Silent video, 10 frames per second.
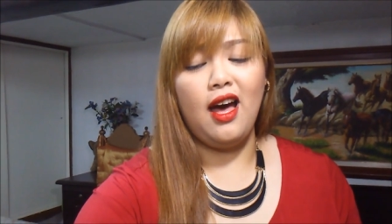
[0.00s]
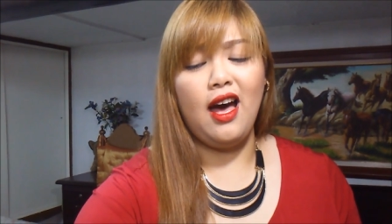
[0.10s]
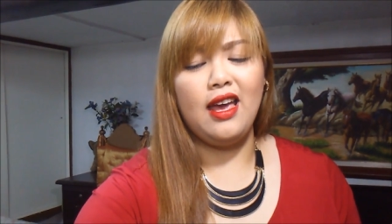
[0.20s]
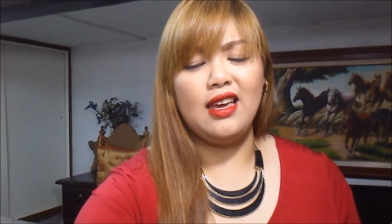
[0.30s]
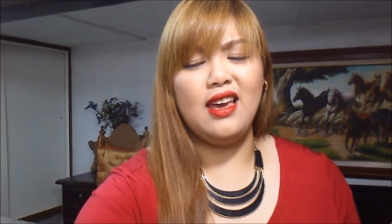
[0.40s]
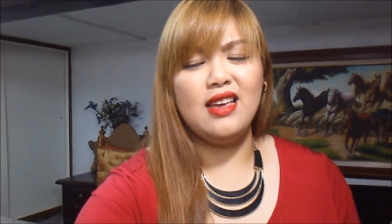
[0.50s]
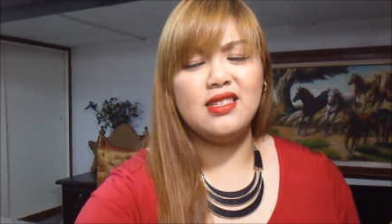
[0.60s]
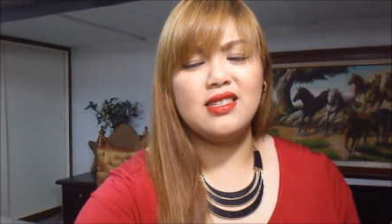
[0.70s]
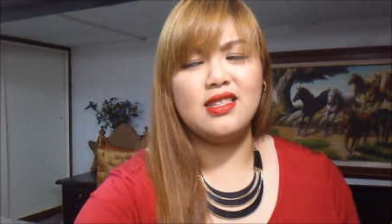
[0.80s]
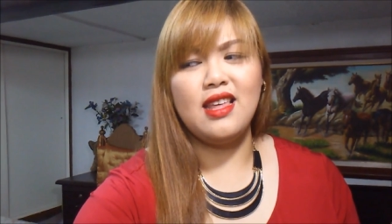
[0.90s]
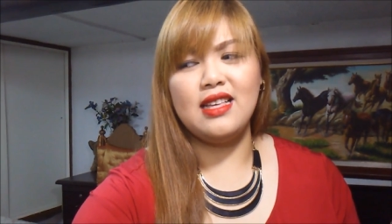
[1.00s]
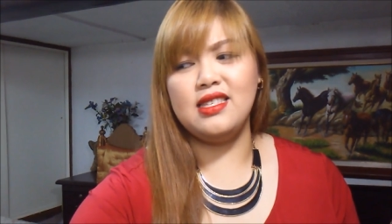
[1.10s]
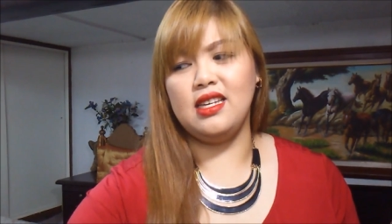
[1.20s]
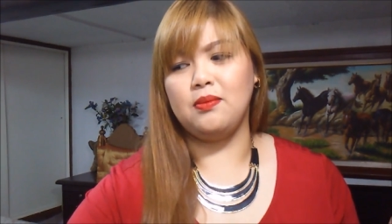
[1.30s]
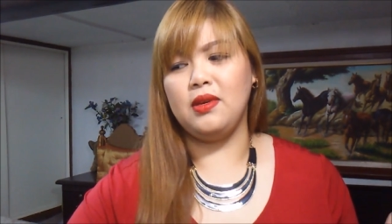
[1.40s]
I guess that's
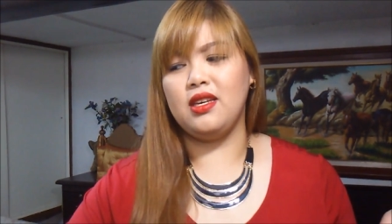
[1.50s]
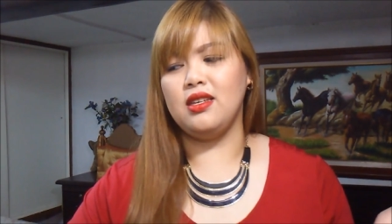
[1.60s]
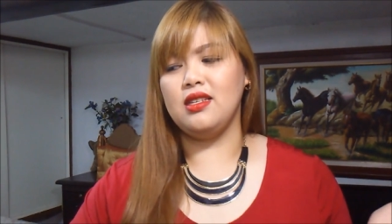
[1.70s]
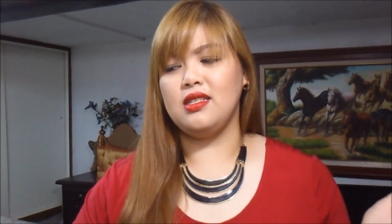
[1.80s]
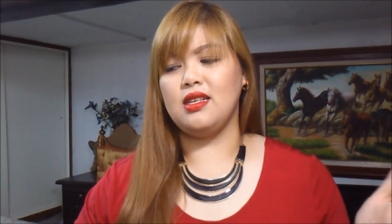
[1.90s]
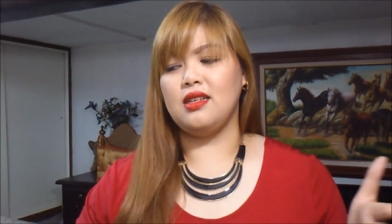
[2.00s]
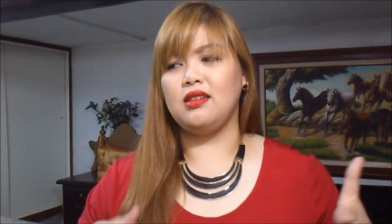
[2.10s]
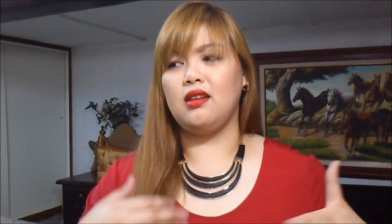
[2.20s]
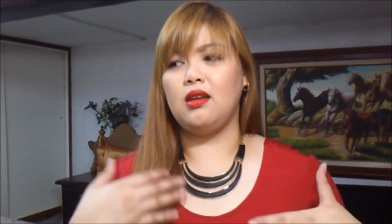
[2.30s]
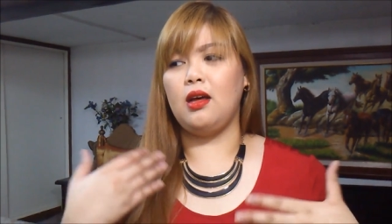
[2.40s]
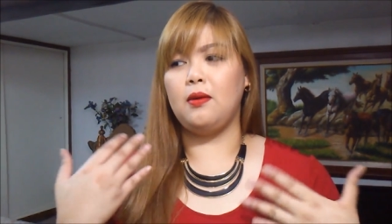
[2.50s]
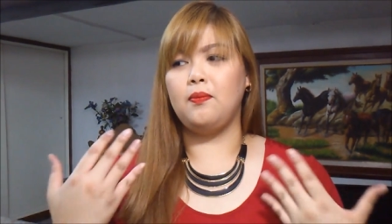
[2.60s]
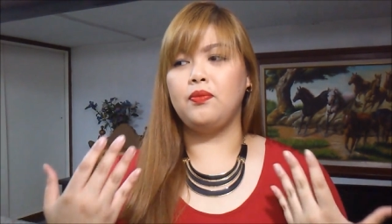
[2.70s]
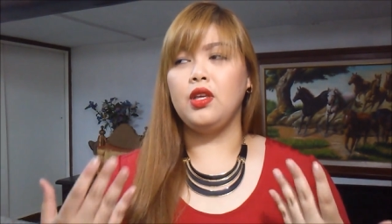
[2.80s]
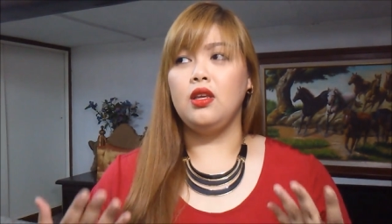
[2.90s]
it because um,